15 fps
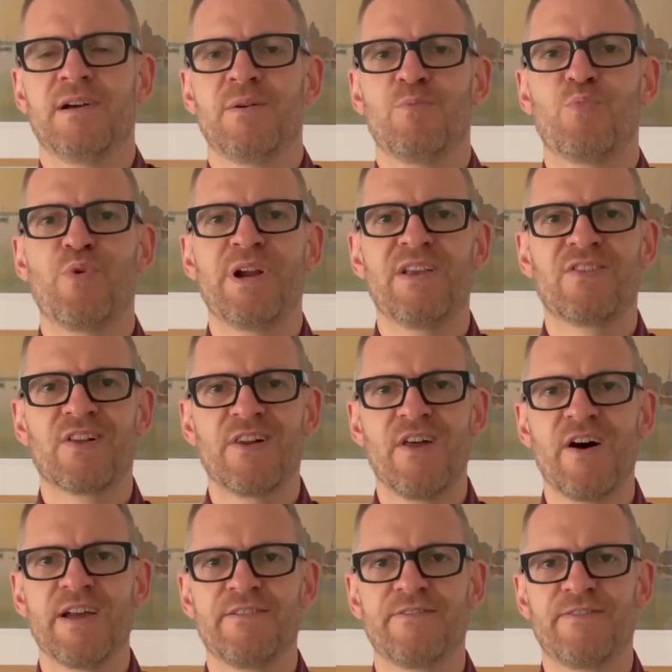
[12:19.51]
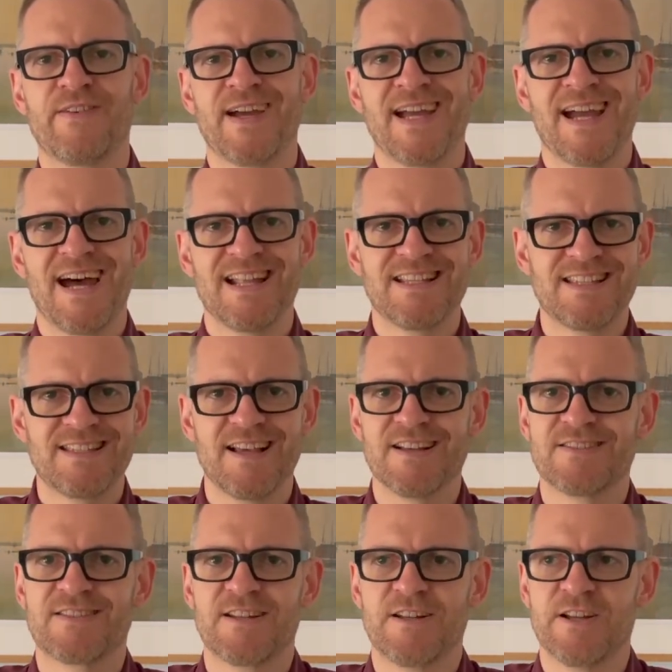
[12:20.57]
brings life and
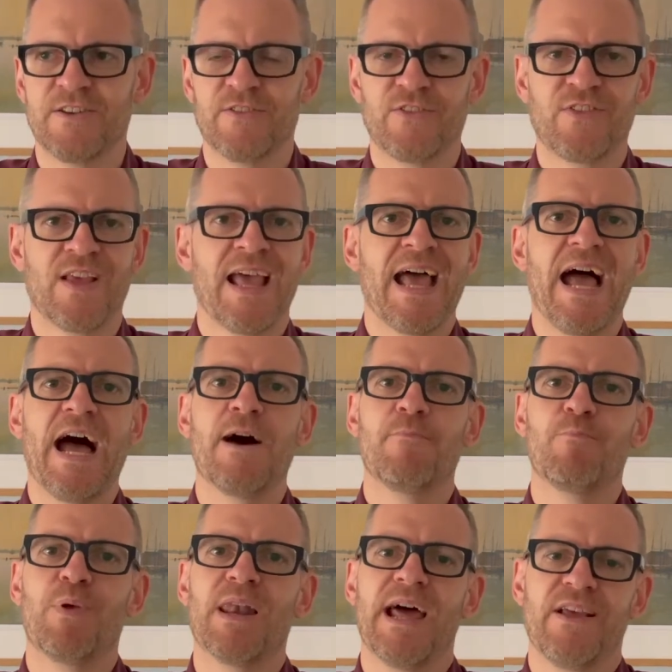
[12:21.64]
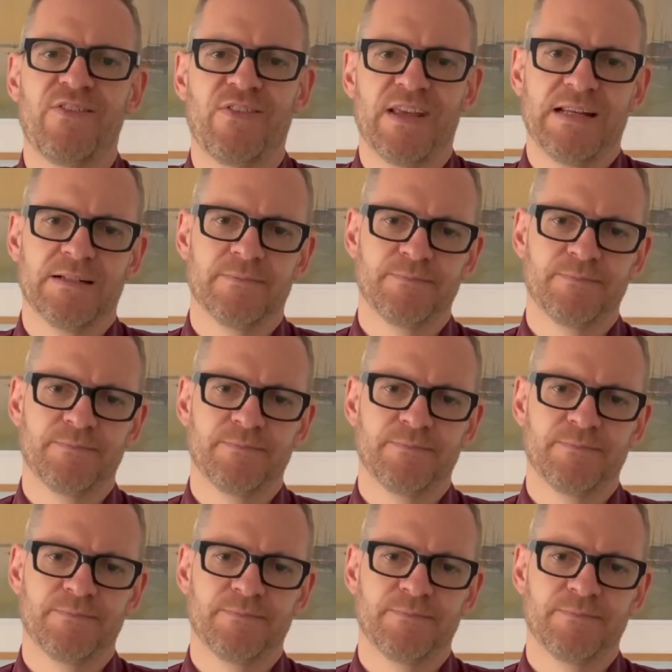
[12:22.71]
sustenance and blessing.